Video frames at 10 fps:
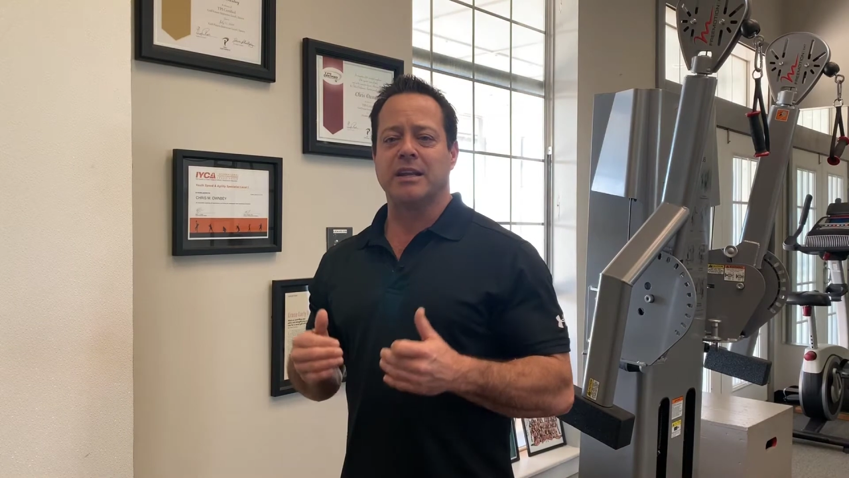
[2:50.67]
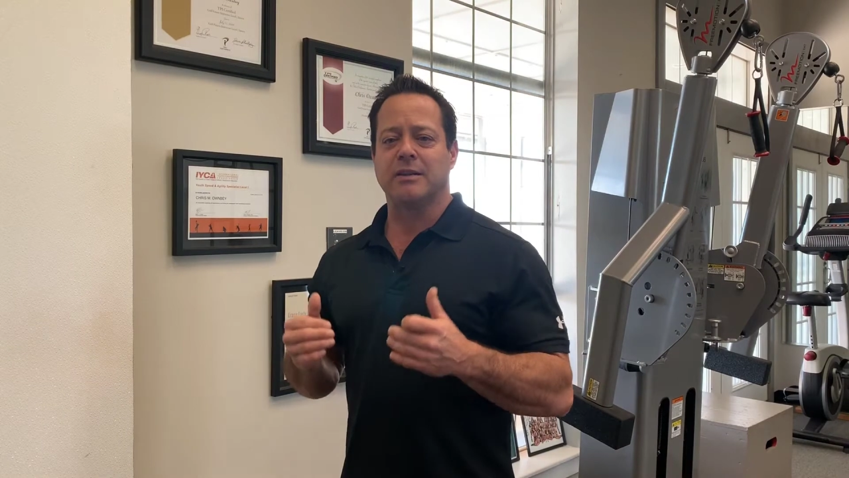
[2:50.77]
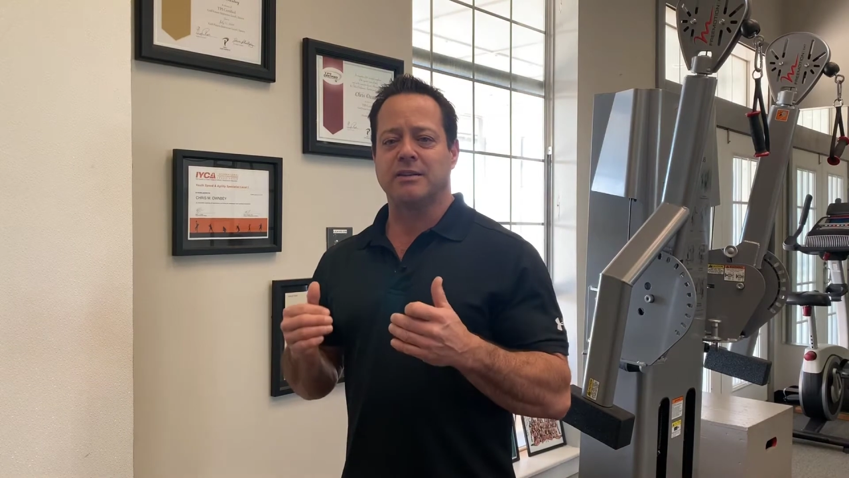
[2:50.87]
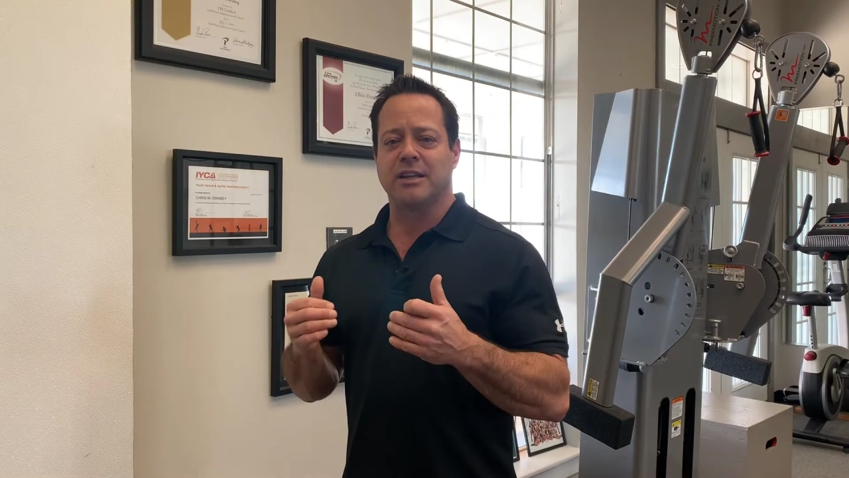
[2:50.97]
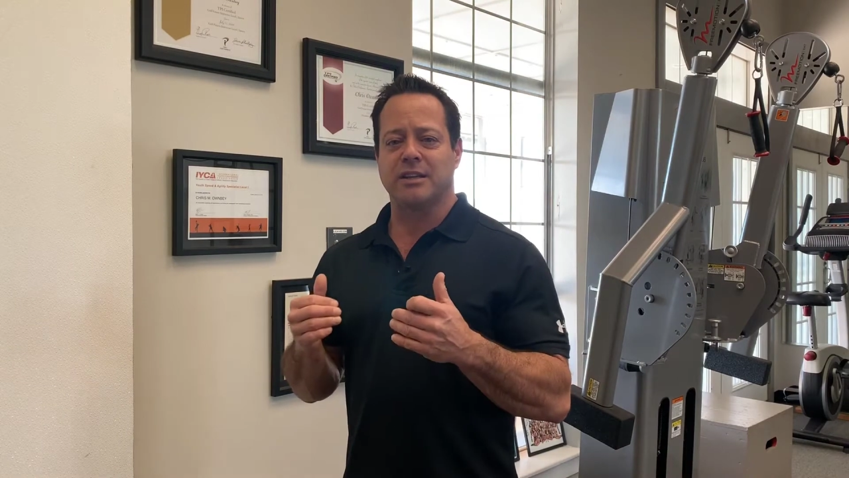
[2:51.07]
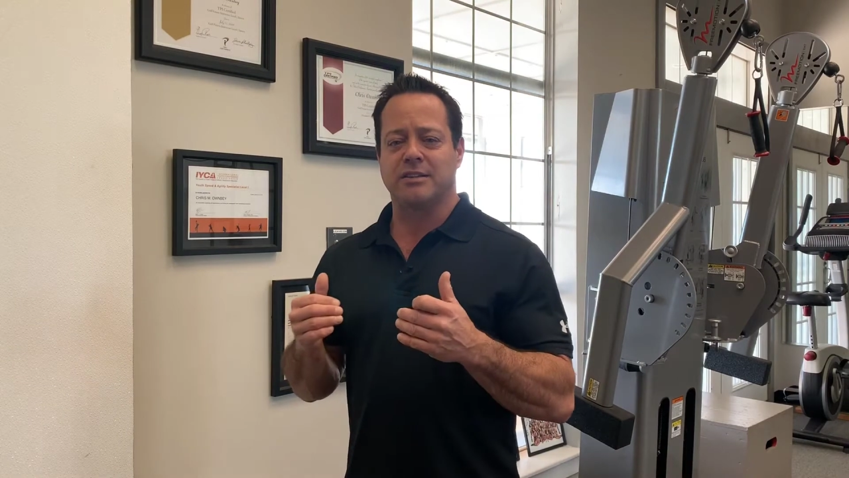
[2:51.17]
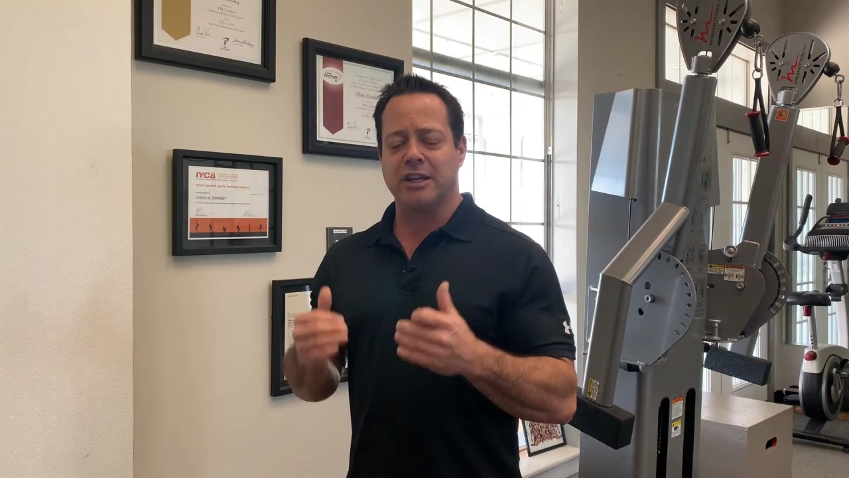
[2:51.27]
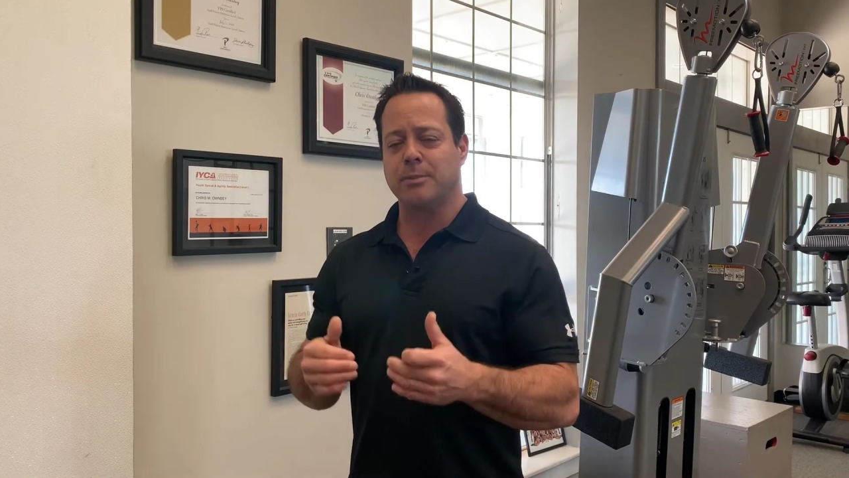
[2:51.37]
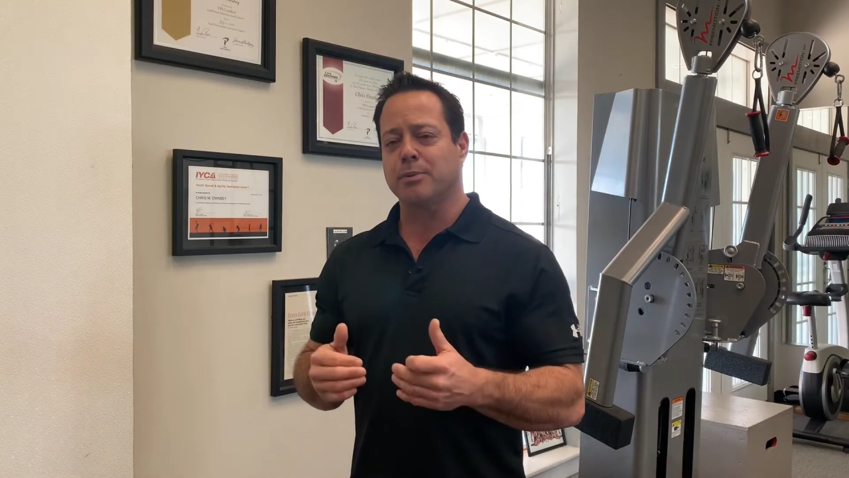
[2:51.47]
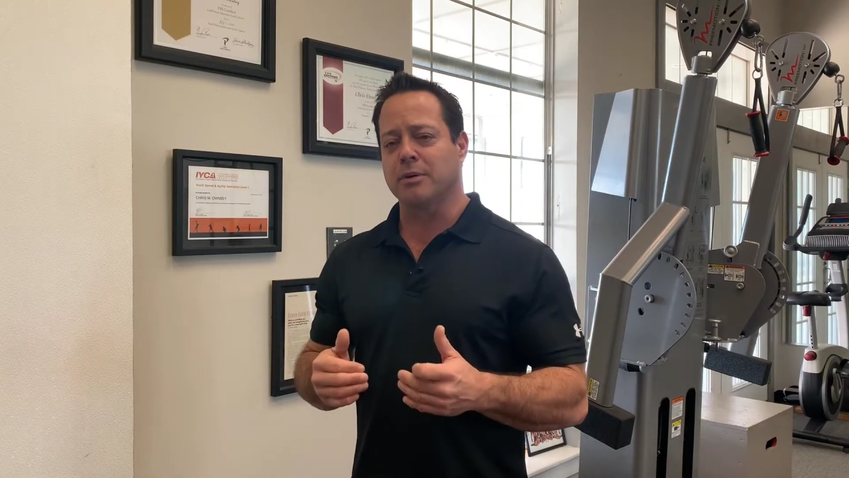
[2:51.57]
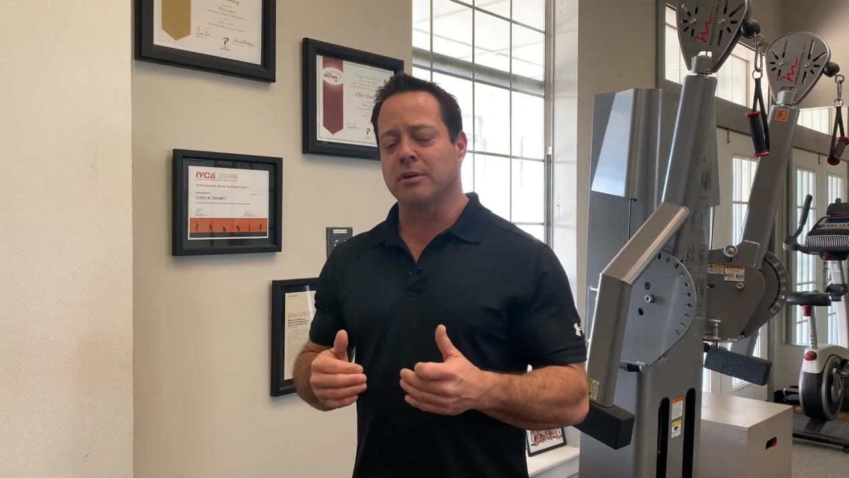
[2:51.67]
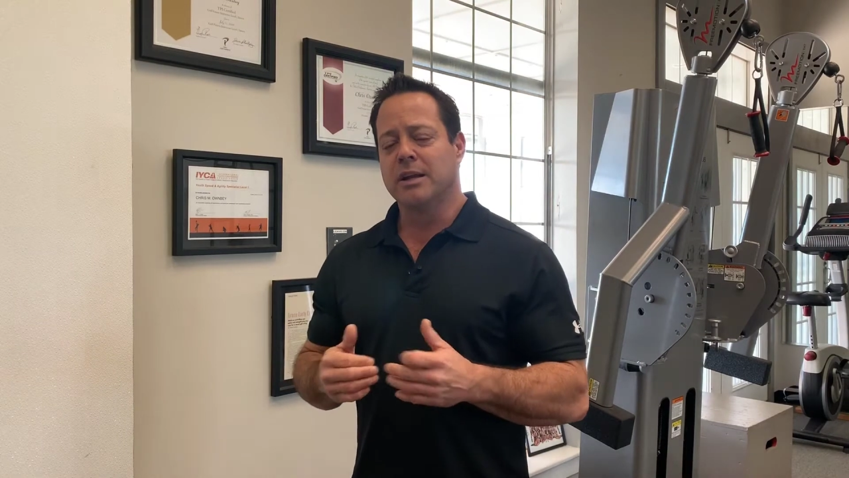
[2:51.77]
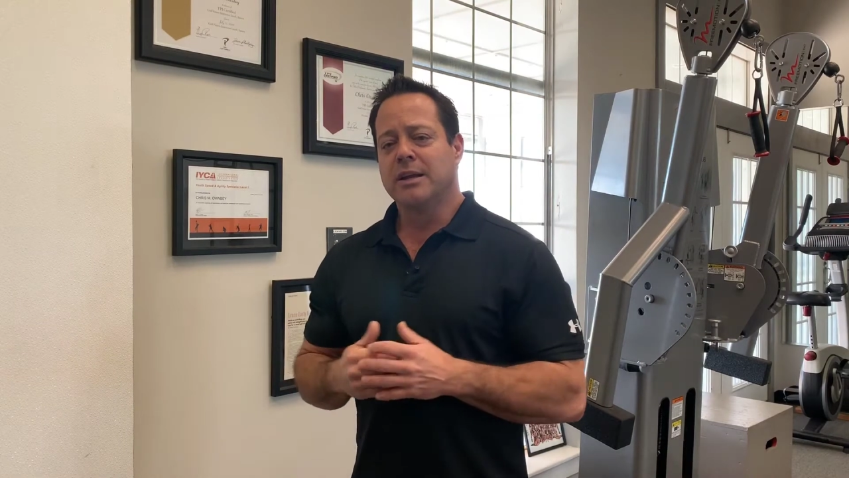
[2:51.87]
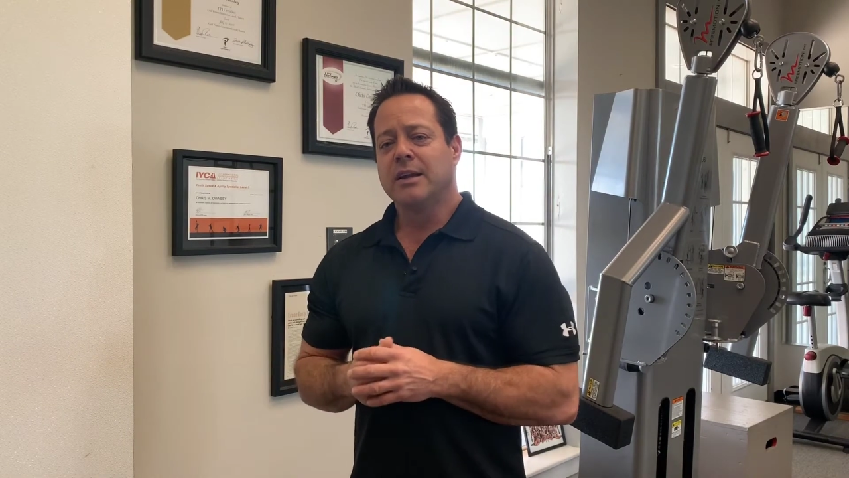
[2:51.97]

and get deeper